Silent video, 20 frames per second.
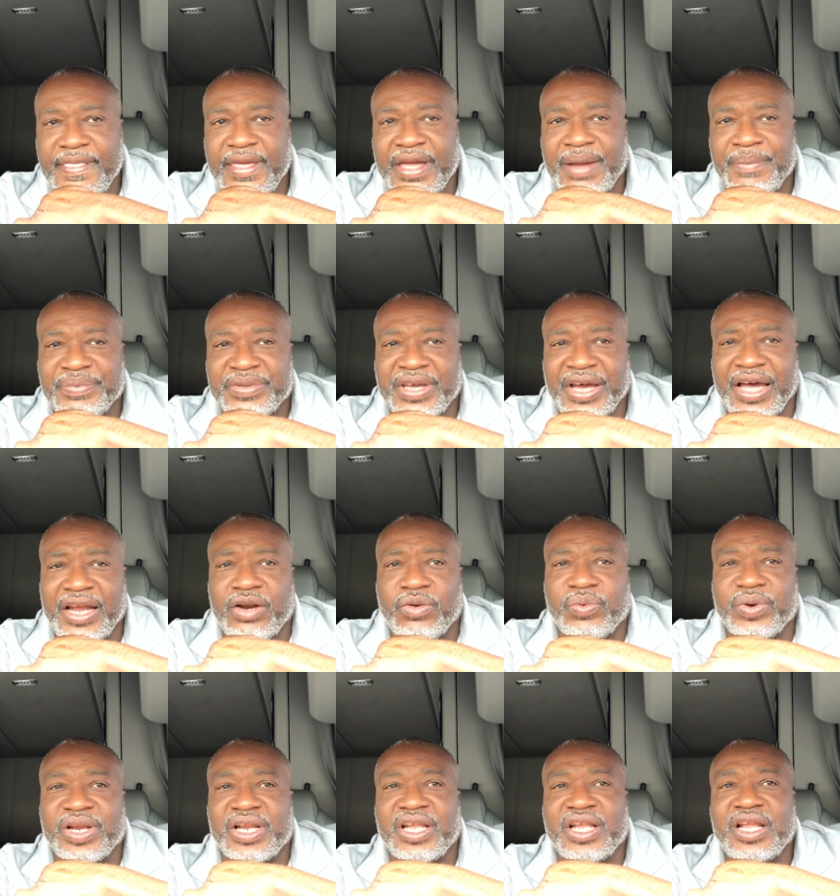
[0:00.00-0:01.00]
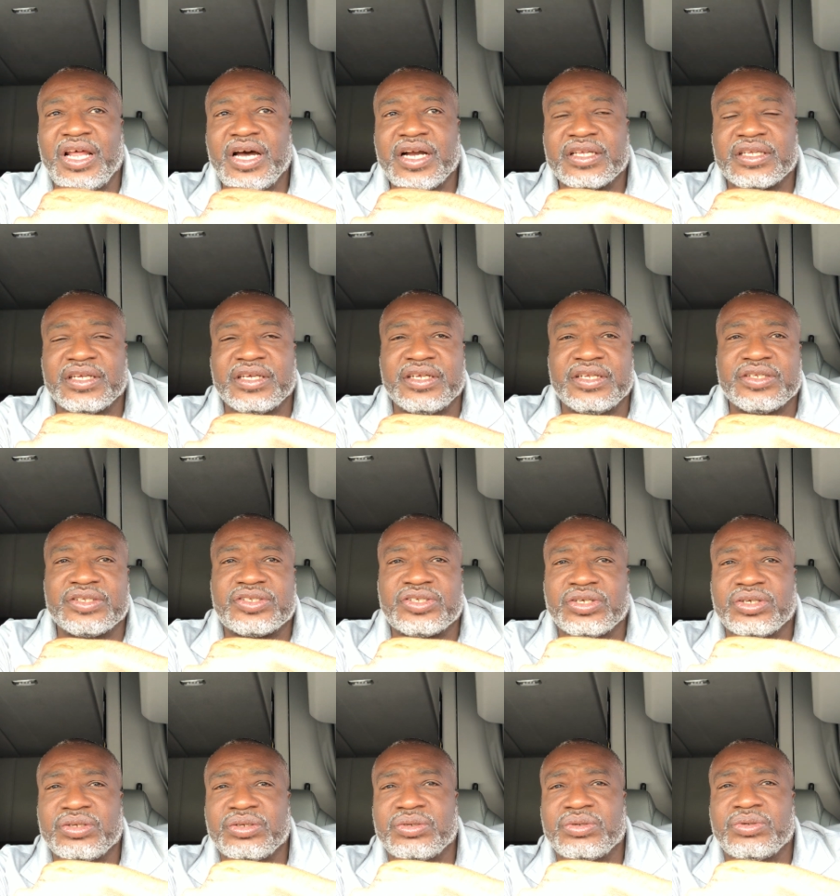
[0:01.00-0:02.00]
I'm kind of reluctant
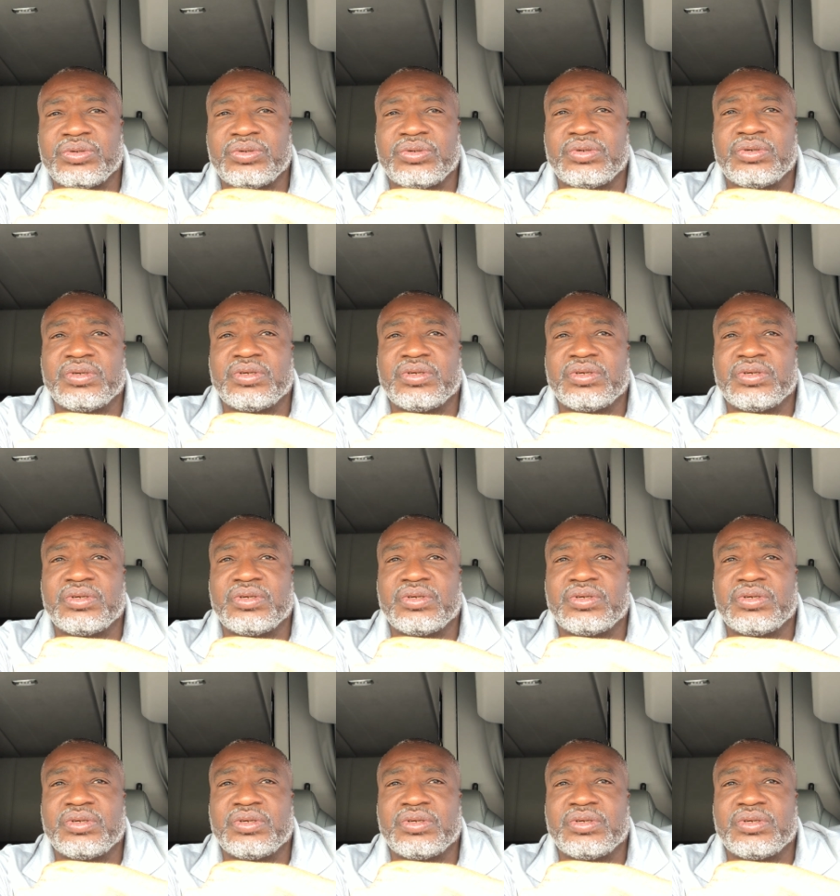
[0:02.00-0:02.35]
to